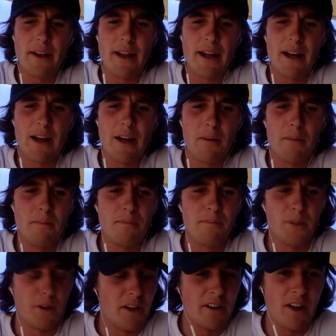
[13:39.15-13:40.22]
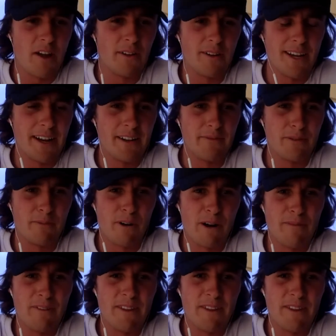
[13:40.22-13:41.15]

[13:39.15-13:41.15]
I don't know, can't even remember